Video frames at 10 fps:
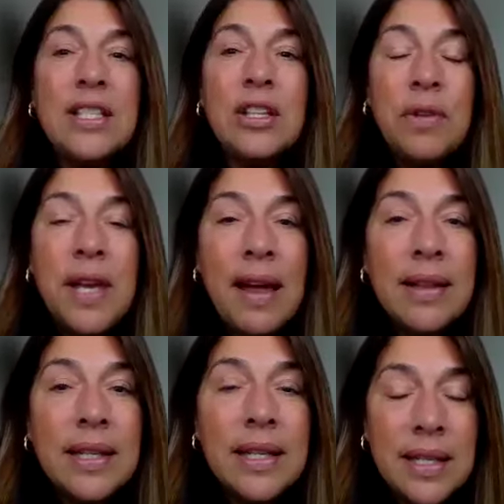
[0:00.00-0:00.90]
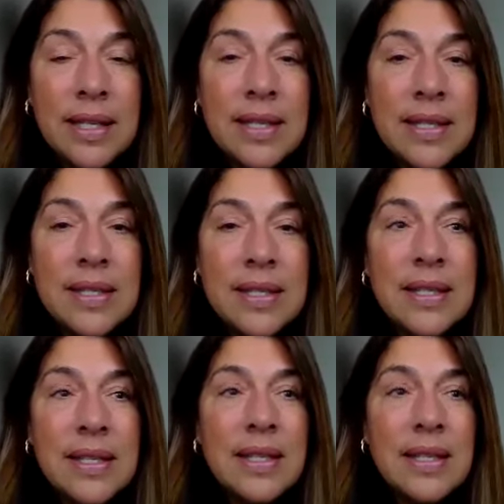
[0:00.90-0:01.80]
the reality is
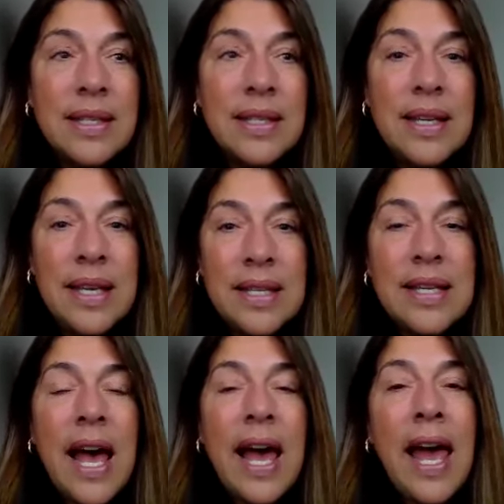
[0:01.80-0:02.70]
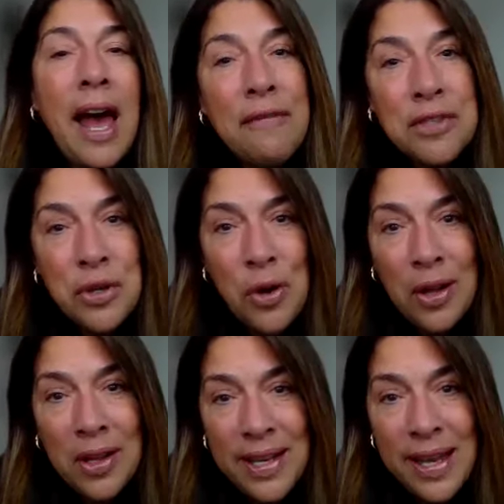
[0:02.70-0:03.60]
I have to
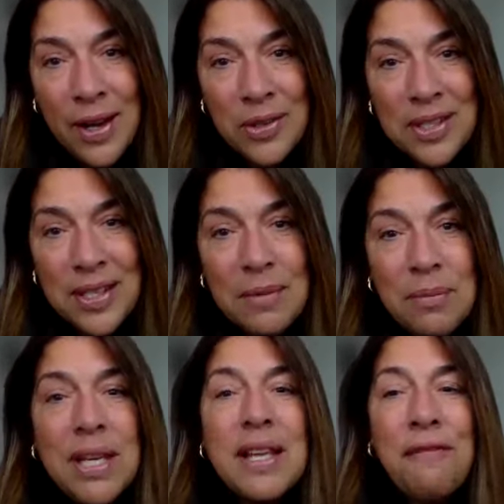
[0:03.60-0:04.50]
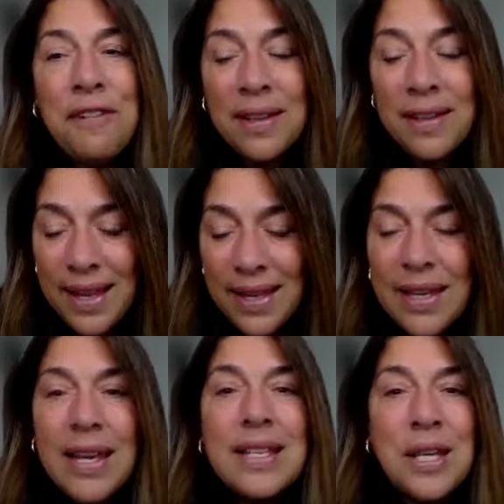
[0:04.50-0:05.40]
call it out because I feel like
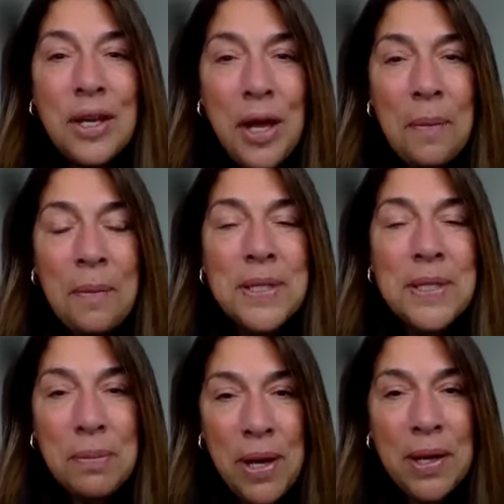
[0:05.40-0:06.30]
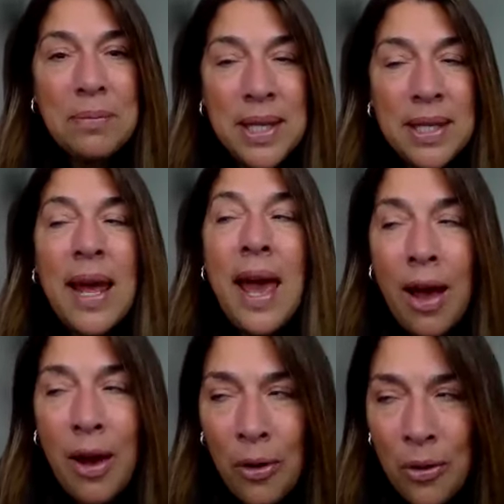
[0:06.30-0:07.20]
it's incumbent upon me
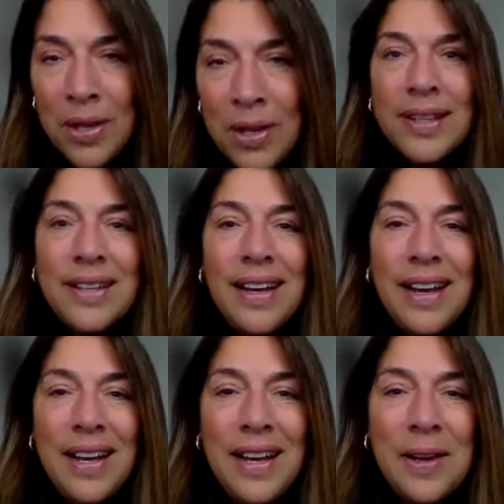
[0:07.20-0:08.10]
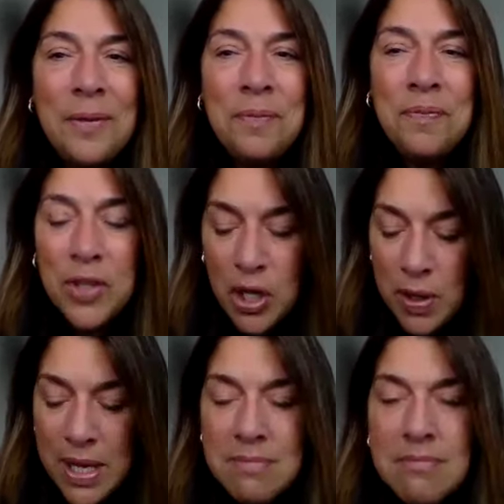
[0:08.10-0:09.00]
now,
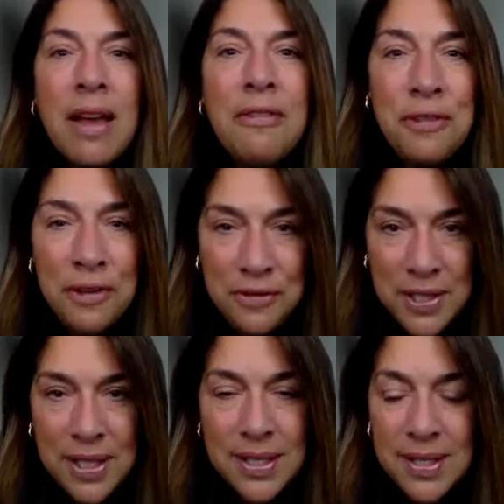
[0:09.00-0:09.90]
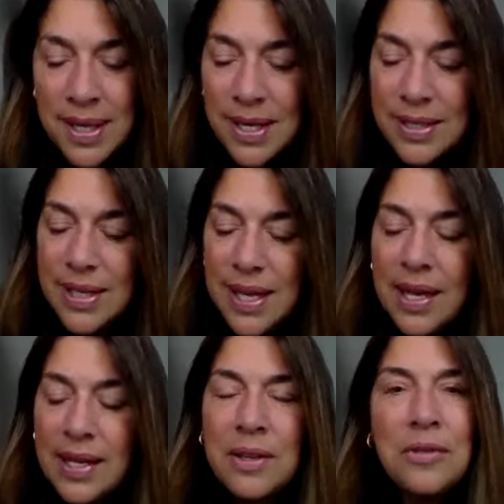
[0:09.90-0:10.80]
in my 50s to
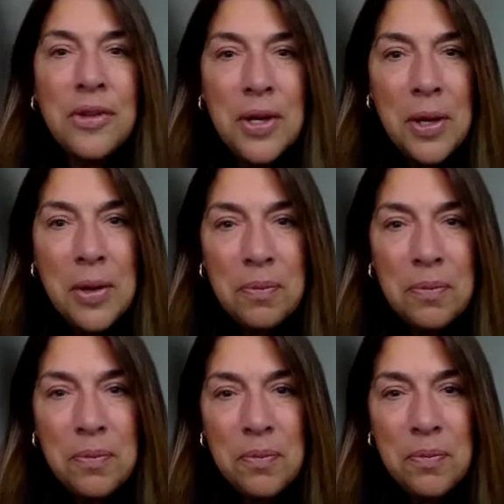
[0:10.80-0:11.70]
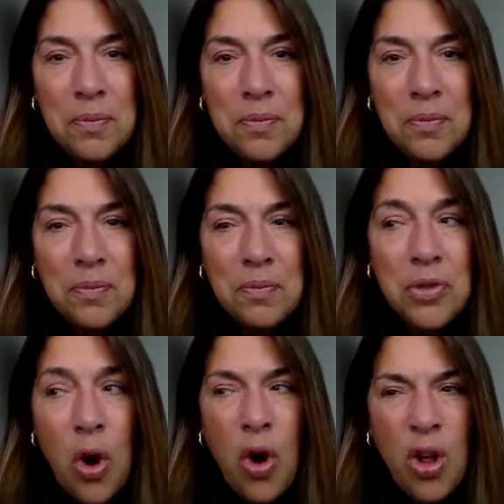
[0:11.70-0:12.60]
kind of
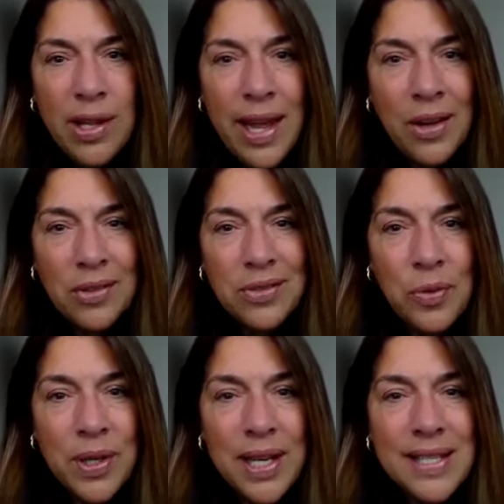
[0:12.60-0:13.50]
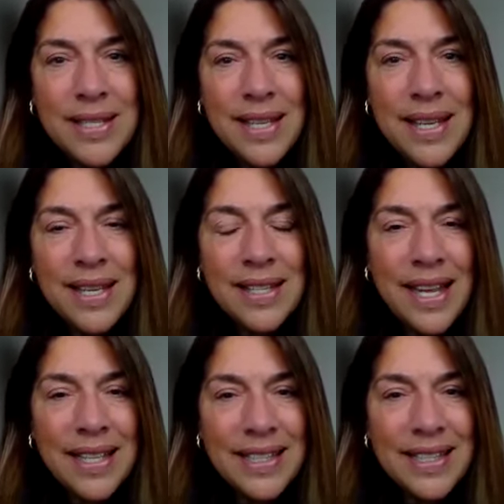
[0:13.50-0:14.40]
call it out when I see
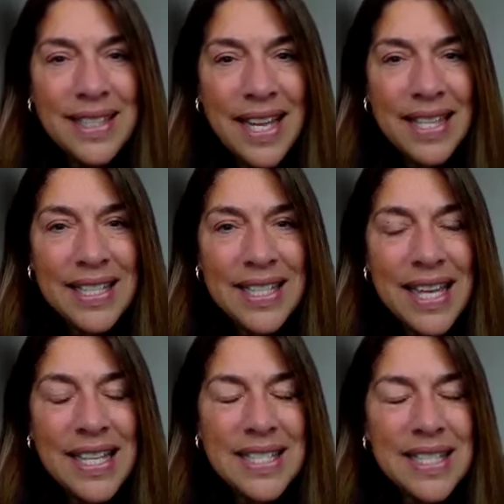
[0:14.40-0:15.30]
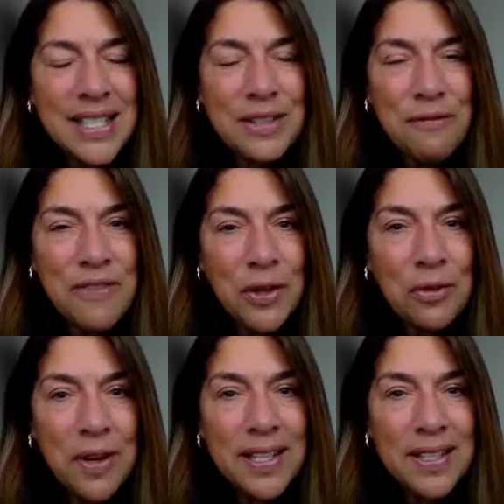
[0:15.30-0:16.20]
that it doesn't feel
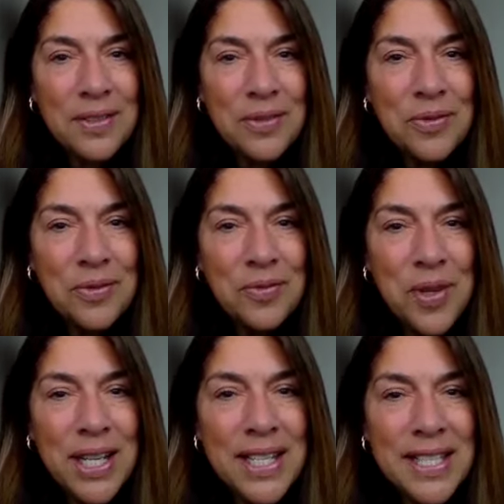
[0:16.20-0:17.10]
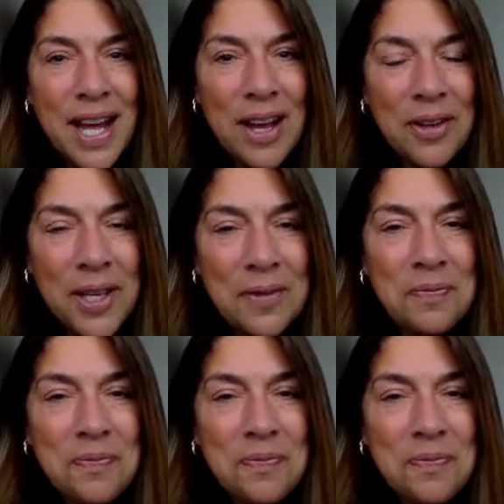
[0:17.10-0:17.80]
right when it's not right.